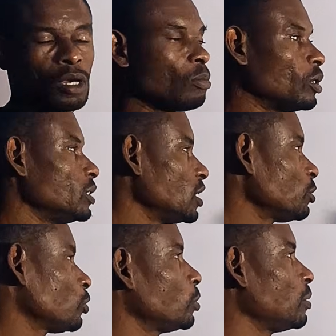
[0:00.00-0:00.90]
But the
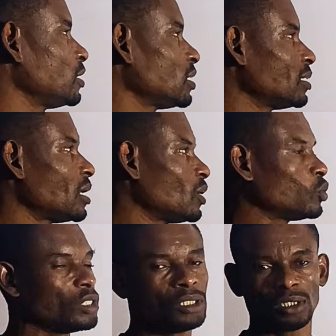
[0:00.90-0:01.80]
next problem is that
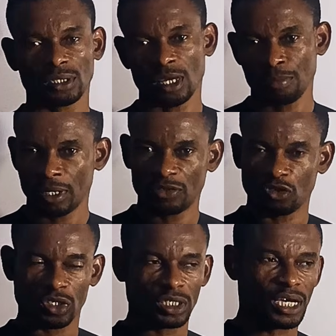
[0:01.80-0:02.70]
downloading this template
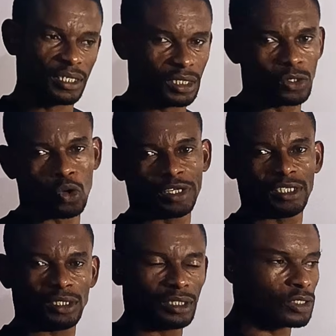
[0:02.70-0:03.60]
for CIT or
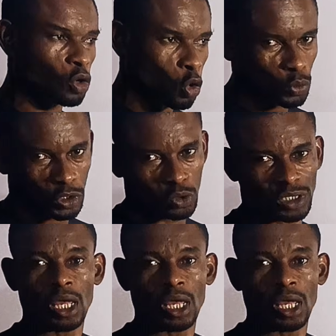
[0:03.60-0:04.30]
EDT or with